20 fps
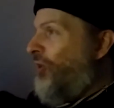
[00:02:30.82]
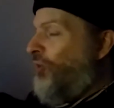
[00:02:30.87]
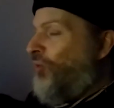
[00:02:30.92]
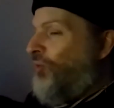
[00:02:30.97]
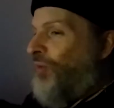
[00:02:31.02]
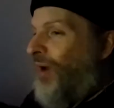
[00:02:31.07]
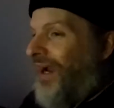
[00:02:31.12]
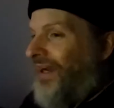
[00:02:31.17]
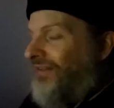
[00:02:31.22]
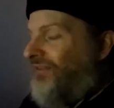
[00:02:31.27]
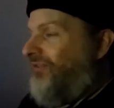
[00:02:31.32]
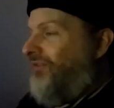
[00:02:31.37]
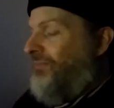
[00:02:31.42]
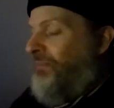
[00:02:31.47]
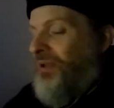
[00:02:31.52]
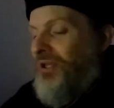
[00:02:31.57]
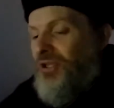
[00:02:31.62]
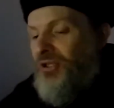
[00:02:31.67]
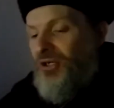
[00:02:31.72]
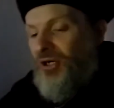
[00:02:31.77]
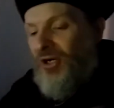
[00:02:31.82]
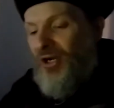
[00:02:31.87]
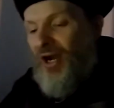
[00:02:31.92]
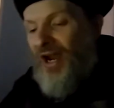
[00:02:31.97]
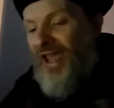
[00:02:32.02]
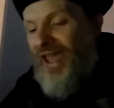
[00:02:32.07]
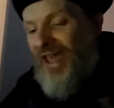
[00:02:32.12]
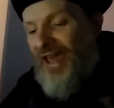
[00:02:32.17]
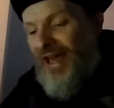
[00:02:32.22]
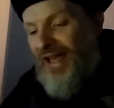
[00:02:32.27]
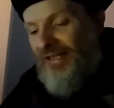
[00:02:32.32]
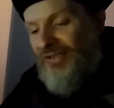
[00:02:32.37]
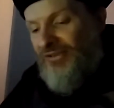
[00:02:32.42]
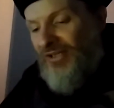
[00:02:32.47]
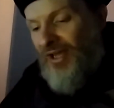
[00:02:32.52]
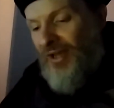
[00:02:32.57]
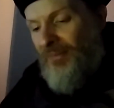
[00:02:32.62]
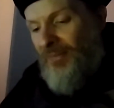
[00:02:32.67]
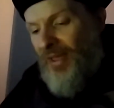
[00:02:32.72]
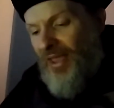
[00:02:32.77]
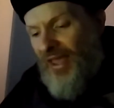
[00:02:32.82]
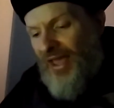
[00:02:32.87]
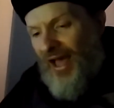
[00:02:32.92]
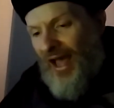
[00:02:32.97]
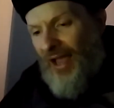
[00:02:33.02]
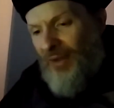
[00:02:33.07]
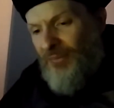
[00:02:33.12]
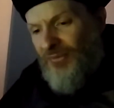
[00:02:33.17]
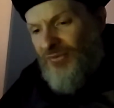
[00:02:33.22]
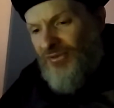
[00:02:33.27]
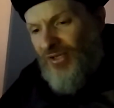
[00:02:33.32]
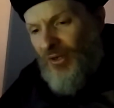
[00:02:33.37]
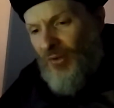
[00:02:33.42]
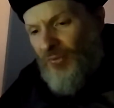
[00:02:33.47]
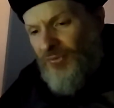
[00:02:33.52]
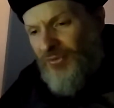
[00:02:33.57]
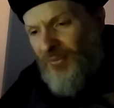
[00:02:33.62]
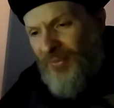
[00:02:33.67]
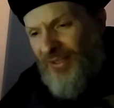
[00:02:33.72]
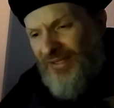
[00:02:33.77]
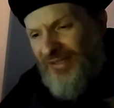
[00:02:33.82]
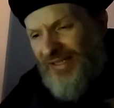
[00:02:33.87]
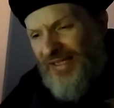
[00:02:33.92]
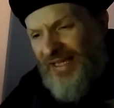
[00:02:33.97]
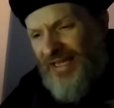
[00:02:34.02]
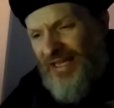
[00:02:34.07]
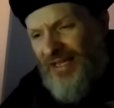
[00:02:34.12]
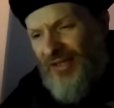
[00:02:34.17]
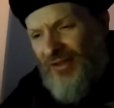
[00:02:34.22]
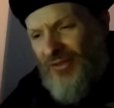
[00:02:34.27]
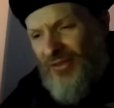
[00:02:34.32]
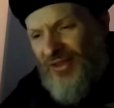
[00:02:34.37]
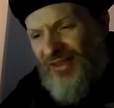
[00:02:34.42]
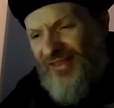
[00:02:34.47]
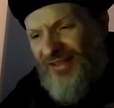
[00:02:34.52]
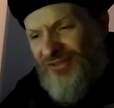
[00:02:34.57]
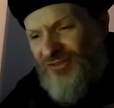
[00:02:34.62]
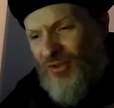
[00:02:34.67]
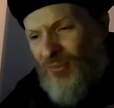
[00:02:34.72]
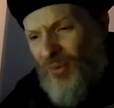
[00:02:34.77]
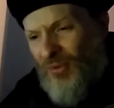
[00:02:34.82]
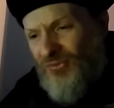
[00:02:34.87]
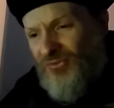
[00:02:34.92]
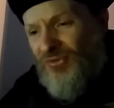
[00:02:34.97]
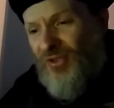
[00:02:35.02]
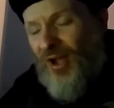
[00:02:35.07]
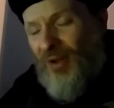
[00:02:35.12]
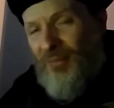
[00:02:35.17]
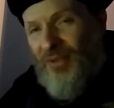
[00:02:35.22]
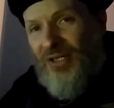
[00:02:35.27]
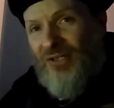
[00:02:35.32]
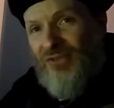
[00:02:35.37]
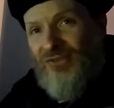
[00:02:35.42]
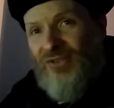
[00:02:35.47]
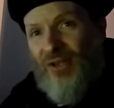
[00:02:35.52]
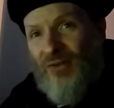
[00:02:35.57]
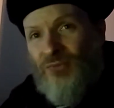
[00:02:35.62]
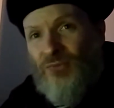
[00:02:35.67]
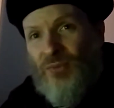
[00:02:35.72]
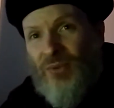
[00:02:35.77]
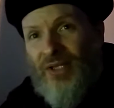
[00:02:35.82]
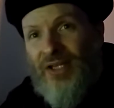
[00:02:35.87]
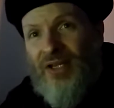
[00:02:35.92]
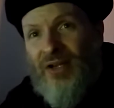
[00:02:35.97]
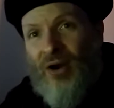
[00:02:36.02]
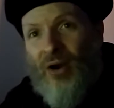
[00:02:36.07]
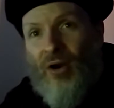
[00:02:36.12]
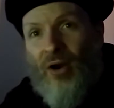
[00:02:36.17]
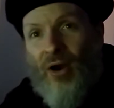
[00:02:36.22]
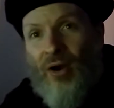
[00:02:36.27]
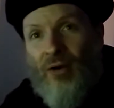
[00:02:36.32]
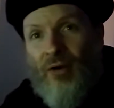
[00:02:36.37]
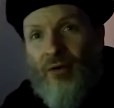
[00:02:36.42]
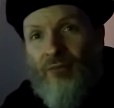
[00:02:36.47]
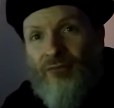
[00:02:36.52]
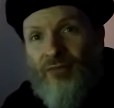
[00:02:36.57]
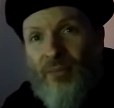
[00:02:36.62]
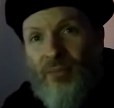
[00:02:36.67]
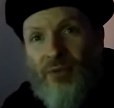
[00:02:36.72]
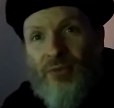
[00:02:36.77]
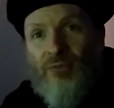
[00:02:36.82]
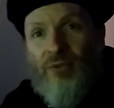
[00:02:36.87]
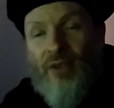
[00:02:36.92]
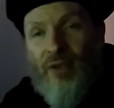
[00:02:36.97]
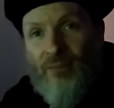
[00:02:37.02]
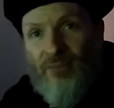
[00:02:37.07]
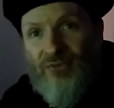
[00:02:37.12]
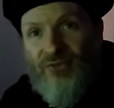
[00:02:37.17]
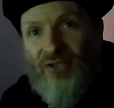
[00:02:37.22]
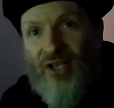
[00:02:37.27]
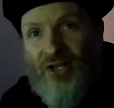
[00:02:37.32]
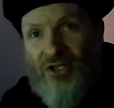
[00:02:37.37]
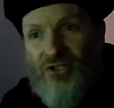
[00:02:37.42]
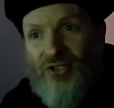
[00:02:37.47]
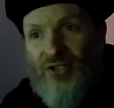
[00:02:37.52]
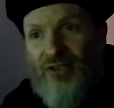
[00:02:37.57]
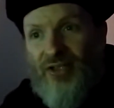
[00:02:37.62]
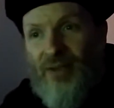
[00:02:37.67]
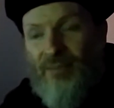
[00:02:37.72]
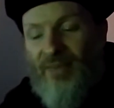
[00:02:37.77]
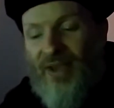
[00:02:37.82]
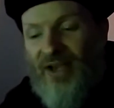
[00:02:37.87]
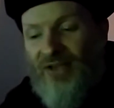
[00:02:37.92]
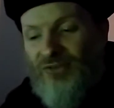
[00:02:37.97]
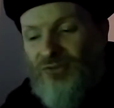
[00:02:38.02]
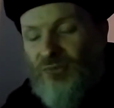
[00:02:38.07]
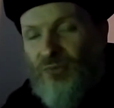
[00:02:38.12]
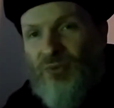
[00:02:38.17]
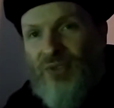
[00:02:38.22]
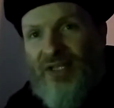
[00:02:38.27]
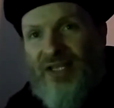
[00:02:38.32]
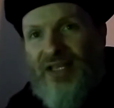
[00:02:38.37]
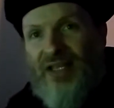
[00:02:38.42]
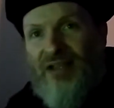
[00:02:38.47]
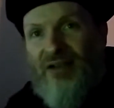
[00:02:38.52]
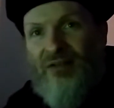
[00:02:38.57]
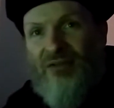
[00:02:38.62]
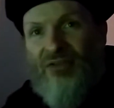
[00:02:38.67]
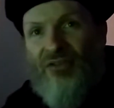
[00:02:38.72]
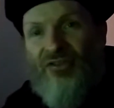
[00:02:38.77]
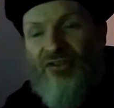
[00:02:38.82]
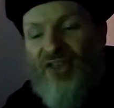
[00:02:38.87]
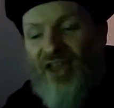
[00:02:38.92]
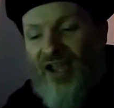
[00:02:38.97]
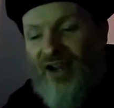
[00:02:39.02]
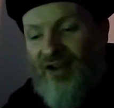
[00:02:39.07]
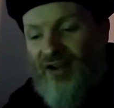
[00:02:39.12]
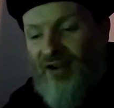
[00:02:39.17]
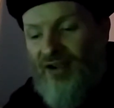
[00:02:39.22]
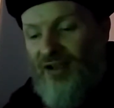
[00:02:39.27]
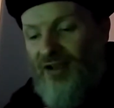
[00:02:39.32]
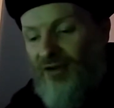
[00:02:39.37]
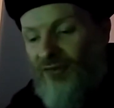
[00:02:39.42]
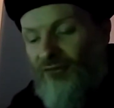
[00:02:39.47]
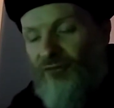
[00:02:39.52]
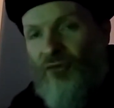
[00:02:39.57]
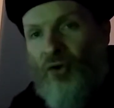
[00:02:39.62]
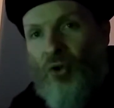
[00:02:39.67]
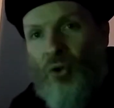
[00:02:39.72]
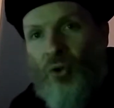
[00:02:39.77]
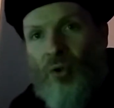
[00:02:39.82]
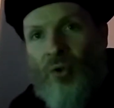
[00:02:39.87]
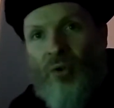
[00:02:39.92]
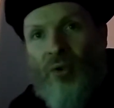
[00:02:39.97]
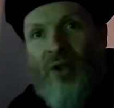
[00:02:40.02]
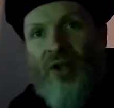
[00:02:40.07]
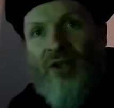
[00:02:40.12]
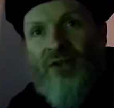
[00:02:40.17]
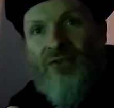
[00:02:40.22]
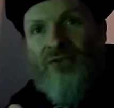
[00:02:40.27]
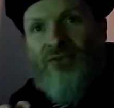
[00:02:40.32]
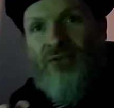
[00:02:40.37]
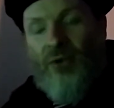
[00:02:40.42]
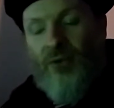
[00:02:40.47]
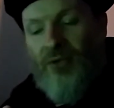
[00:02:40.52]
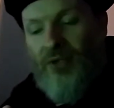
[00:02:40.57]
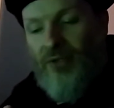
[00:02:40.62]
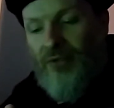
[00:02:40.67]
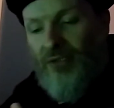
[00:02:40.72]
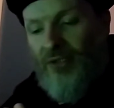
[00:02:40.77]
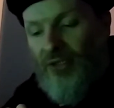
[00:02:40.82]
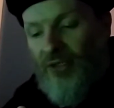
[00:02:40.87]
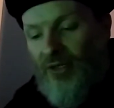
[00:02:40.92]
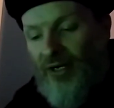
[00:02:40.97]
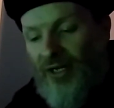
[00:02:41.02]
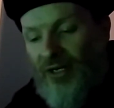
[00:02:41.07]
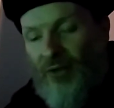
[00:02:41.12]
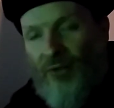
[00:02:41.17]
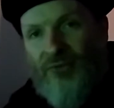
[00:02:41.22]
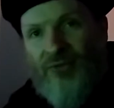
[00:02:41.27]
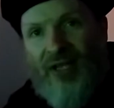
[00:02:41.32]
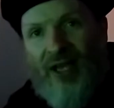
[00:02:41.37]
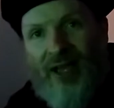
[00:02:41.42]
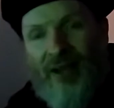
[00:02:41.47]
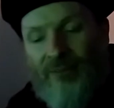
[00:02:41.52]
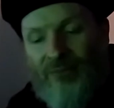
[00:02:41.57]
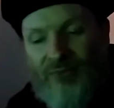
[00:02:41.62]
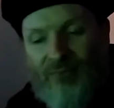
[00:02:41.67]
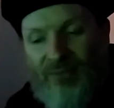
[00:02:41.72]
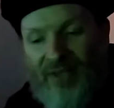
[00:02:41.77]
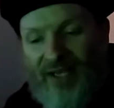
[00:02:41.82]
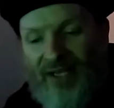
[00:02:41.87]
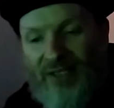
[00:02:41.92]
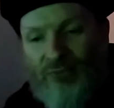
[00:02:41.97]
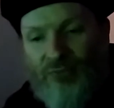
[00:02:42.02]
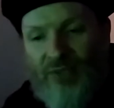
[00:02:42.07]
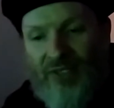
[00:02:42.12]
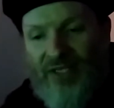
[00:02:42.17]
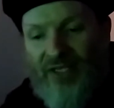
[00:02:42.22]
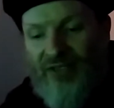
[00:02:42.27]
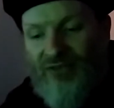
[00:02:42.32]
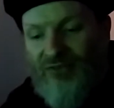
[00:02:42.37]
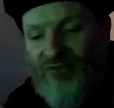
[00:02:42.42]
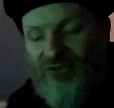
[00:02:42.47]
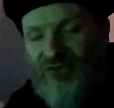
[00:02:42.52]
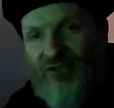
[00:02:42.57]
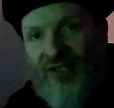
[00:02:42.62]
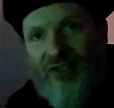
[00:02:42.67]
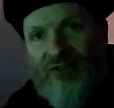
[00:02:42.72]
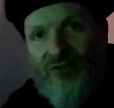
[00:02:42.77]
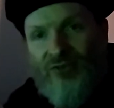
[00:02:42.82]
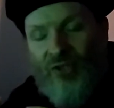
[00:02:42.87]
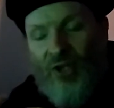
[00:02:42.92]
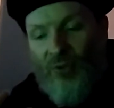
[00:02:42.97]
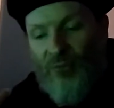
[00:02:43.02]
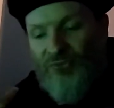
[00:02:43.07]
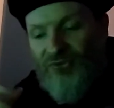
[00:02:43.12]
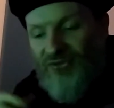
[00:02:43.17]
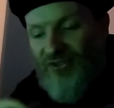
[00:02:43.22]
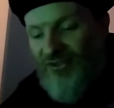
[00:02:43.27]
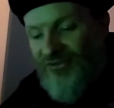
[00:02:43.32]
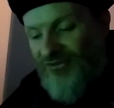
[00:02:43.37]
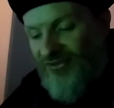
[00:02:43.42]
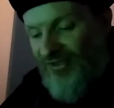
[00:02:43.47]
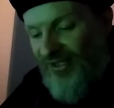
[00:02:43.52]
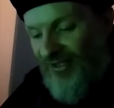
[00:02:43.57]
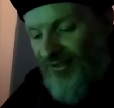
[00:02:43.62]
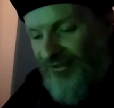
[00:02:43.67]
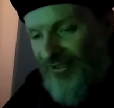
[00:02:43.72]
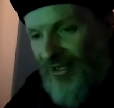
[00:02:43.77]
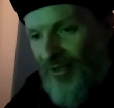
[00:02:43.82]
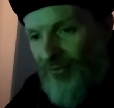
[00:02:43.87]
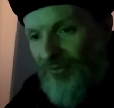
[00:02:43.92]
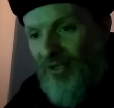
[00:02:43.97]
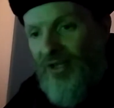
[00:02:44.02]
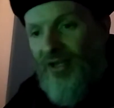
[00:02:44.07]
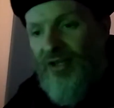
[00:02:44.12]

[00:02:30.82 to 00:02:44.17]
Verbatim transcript: right speaker, and um, I would say ultimately the the two most dominant sounds really are, are from the rhythm section. The bass really thick full, circular at all times, playing really distinct notes that stand out.